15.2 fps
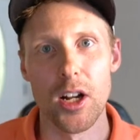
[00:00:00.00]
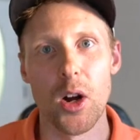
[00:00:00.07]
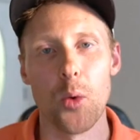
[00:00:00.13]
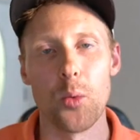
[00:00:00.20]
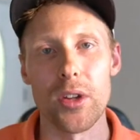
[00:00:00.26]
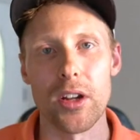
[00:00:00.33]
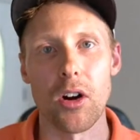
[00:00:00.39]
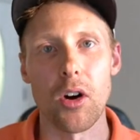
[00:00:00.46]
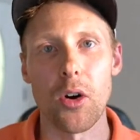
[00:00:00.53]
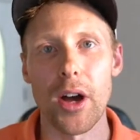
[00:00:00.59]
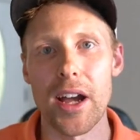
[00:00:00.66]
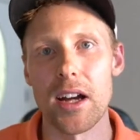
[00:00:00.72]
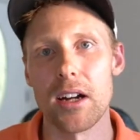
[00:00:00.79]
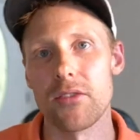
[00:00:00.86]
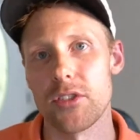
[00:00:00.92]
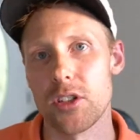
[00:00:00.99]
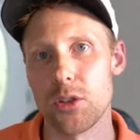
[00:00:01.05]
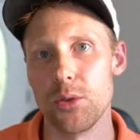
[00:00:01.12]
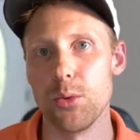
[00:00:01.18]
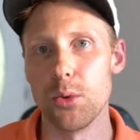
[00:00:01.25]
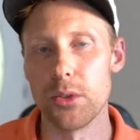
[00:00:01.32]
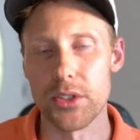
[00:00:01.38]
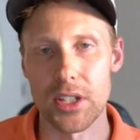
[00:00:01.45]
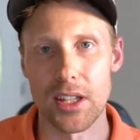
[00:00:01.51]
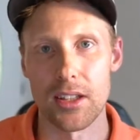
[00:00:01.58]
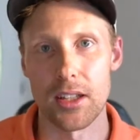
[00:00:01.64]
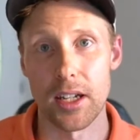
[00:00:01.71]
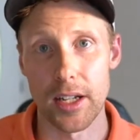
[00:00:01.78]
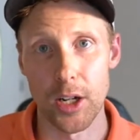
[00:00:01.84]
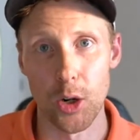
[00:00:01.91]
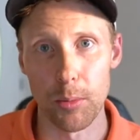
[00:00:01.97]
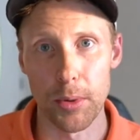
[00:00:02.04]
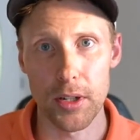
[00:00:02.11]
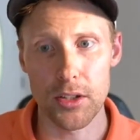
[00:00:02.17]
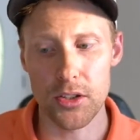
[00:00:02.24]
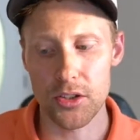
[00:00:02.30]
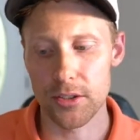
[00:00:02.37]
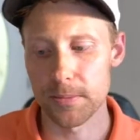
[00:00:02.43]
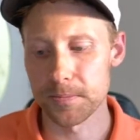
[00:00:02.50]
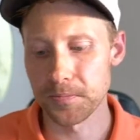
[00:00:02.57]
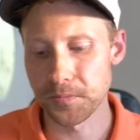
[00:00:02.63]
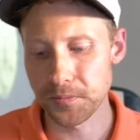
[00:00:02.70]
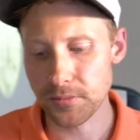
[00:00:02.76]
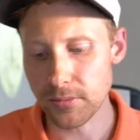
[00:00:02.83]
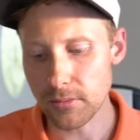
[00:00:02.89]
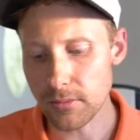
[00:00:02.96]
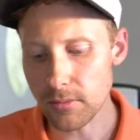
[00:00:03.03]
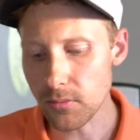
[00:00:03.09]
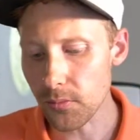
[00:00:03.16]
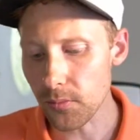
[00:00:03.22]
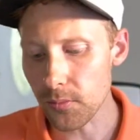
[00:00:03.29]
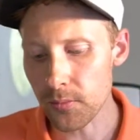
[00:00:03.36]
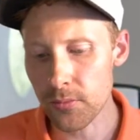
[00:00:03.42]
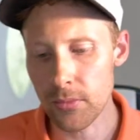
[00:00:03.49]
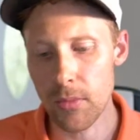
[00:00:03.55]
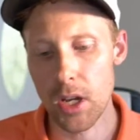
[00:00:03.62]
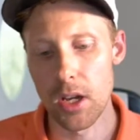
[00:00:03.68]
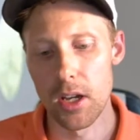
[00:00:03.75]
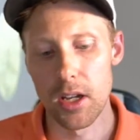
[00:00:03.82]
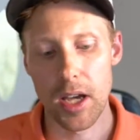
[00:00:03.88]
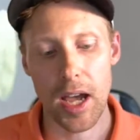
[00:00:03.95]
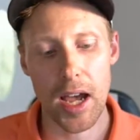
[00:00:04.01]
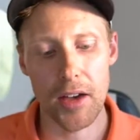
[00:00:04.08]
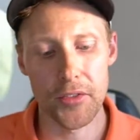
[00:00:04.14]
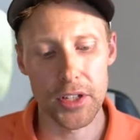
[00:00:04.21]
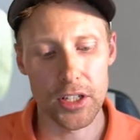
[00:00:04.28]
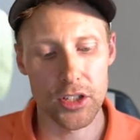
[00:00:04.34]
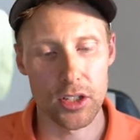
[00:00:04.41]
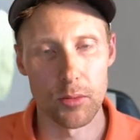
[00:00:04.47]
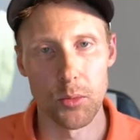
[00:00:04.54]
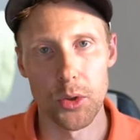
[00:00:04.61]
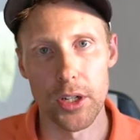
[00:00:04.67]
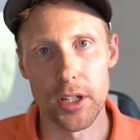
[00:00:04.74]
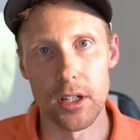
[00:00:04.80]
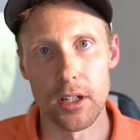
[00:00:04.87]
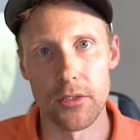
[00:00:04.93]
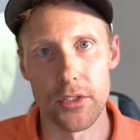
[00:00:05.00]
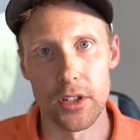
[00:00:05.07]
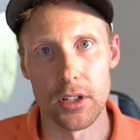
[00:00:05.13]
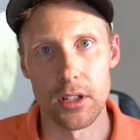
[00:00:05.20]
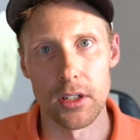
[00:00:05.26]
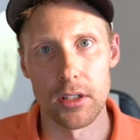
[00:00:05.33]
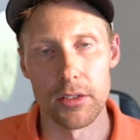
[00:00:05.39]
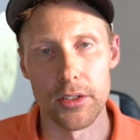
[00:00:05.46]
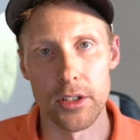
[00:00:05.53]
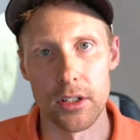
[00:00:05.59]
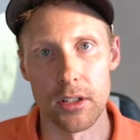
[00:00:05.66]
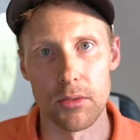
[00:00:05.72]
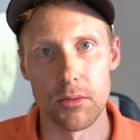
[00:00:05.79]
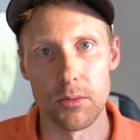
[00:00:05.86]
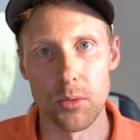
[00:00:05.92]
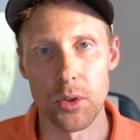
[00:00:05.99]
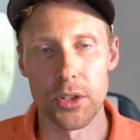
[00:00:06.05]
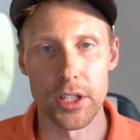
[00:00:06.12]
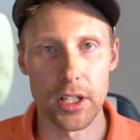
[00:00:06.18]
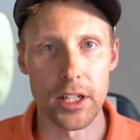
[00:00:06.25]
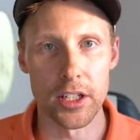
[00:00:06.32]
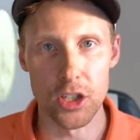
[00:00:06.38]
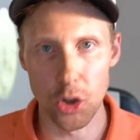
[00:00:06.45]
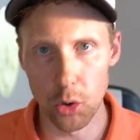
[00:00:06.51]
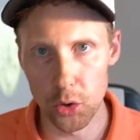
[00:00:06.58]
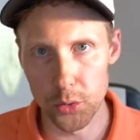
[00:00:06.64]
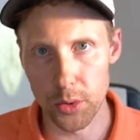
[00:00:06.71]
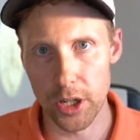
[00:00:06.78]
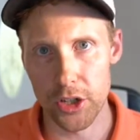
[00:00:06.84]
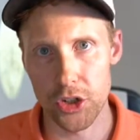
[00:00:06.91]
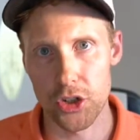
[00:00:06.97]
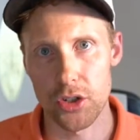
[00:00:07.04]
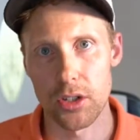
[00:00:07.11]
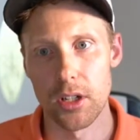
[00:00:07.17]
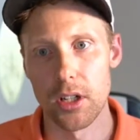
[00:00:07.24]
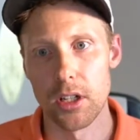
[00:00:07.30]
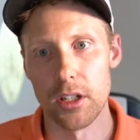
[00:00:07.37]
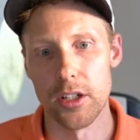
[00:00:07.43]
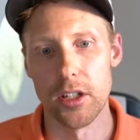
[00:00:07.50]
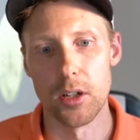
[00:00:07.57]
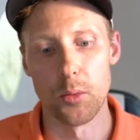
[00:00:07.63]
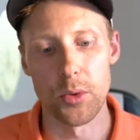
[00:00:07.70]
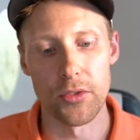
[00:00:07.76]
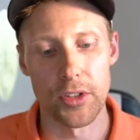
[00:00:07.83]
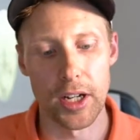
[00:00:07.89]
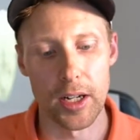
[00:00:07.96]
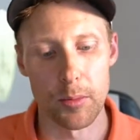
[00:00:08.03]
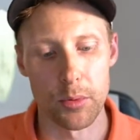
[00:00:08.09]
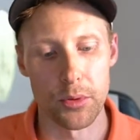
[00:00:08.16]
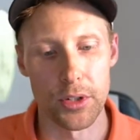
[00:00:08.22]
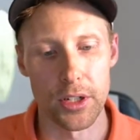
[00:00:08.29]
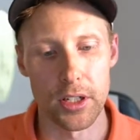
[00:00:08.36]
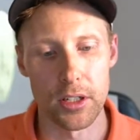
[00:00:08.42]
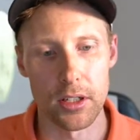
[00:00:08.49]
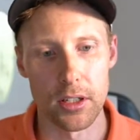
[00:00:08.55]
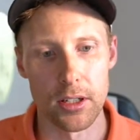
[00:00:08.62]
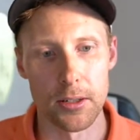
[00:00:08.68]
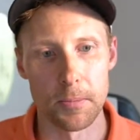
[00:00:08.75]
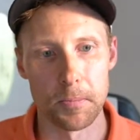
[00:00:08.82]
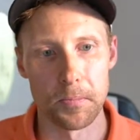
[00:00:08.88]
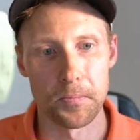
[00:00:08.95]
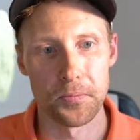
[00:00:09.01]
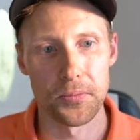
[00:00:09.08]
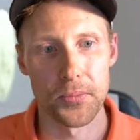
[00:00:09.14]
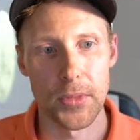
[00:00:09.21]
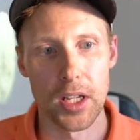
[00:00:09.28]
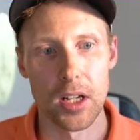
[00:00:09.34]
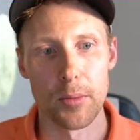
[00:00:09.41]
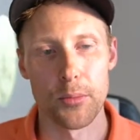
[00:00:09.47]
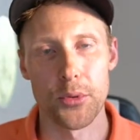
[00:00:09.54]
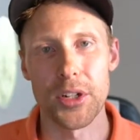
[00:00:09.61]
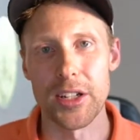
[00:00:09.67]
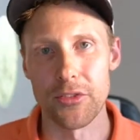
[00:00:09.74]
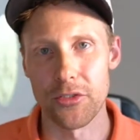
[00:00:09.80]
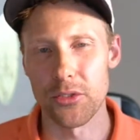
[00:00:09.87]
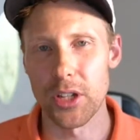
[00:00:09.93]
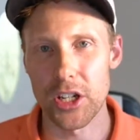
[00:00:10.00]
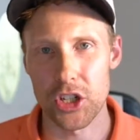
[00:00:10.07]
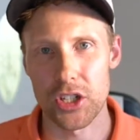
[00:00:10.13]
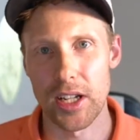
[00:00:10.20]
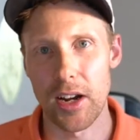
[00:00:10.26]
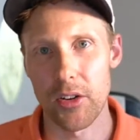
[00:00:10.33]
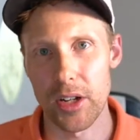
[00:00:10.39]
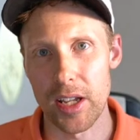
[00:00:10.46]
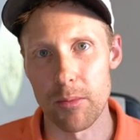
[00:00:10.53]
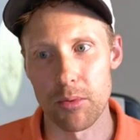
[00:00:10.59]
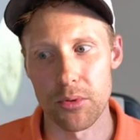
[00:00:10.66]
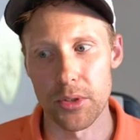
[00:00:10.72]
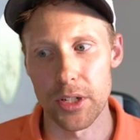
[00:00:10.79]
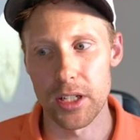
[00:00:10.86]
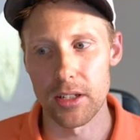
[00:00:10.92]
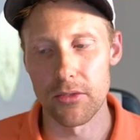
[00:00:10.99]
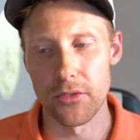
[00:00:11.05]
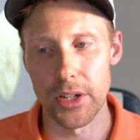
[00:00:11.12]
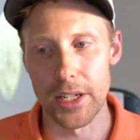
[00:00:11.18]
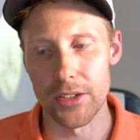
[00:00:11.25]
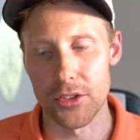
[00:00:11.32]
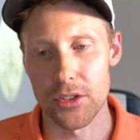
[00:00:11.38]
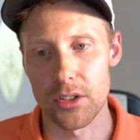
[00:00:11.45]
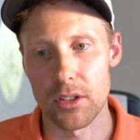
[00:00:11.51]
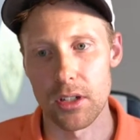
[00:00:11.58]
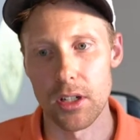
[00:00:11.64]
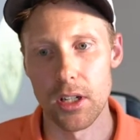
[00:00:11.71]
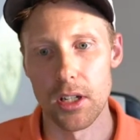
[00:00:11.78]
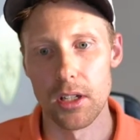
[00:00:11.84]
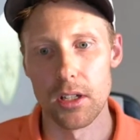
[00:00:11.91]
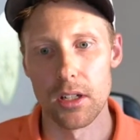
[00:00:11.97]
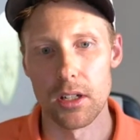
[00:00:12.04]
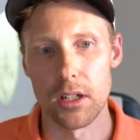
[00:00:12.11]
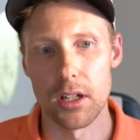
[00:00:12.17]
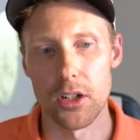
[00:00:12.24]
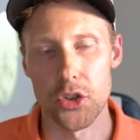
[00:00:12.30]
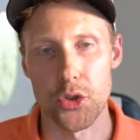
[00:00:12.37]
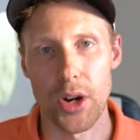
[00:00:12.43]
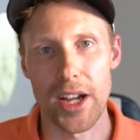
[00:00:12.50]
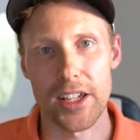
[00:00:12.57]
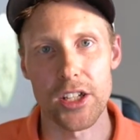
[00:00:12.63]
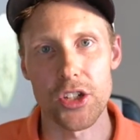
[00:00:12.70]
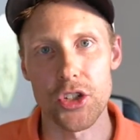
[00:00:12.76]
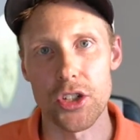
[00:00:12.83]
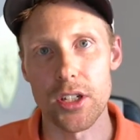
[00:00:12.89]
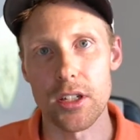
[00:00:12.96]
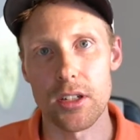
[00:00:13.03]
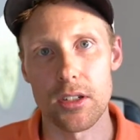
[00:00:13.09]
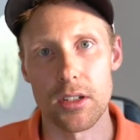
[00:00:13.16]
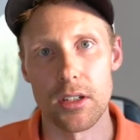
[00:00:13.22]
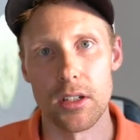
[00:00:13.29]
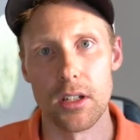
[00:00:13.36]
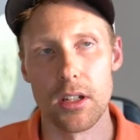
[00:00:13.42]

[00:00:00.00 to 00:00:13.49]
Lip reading: We all have tools that help us. Having somewhat of in Gold Rush, we've got a pretty fleshed out, a pretty advanced tracking sheet.